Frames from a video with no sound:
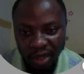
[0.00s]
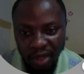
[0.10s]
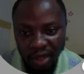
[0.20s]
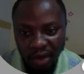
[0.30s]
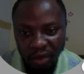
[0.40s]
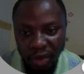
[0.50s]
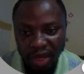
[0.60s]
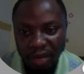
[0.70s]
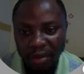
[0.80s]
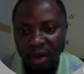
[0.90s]
Now you
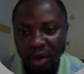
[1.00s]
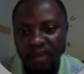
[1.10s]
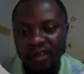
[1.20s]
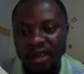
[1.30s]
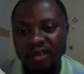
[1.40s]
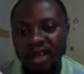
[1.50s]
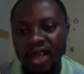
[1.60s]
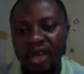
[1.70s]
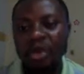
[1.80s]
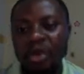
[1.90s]
name the audience,
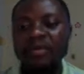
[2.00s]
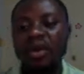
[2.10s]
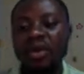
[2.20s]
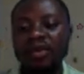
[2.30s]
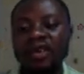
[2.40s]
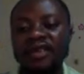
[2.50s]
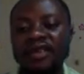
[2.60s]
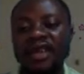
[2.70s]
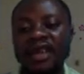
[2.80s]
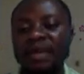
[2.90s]
you give the audience
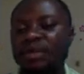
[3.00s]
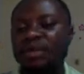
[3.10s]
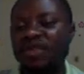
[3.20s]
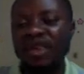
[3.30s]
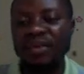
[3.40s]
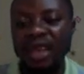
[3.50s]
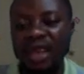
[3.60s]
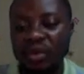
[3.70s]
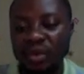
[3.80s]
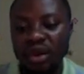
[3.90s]
a name. Just give a
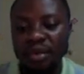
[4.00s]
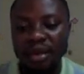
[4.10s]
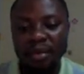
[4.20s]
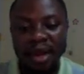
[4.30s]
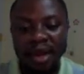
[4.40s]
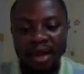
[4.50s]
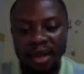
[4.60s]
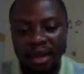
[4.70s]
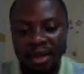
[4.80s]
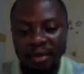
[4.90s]
name you will remember.
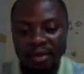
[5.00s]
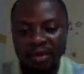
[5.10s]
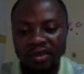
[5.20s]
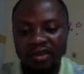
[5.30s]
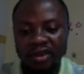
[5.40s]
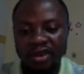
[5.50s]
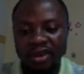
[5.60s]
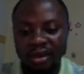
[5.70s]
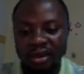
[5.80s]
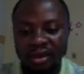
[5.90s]
Let me just
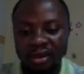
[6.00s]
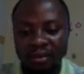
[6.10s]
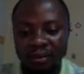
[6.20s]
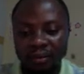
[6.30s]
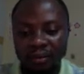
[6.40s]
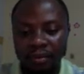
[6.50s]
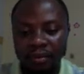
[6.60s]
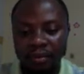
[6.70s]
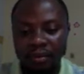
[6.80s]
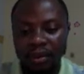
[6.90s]
say
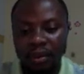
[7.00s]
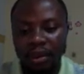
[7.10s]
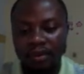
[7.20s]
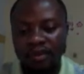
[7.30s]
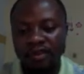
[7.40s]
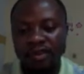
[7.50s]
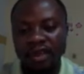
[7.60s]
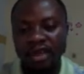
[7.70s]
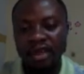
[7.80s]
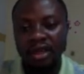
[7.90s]

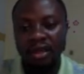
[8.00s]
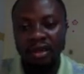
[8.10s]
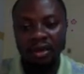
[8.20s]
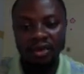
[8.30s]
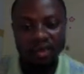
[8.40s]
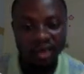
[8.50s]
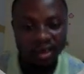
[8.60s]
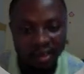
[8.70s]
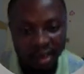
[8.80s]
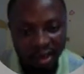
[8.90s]
CA. I'll just take
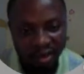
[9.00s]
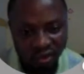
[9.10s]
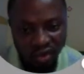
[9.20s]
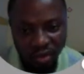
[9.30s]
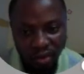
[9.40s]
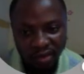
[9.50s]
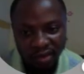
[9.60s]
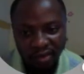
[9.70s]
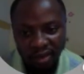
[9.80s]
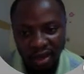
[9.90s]
CA as custom
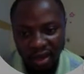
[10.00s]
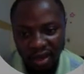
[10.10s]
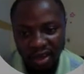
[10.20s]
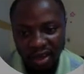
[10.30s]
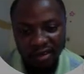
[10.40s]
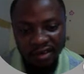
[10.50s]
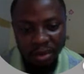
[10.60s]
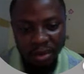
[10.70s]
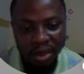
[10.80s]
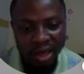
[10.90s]
audience. Then
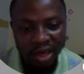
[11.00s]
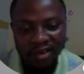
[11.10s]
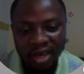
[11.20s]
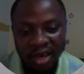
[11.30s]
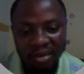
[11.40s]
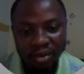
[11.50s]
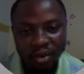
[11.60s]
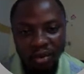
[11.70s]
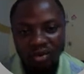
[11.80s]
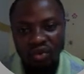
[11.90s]
description, you can describe. I'm not
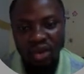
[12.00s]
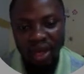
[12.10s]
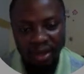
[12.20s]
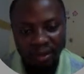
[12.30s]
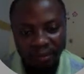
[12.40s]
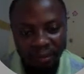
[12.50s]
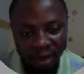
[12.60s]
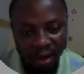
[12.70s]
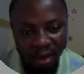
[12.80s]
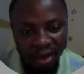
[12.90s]
going to do that.
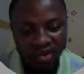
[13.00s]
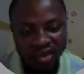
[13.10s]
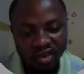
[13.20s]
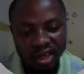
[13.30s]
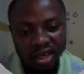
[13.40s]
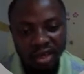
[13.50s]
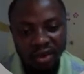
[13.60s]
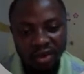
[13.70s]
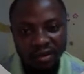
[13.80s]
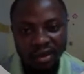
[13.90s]
Then you just take create
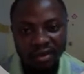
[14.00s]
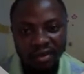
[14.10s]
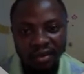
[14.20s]
audience.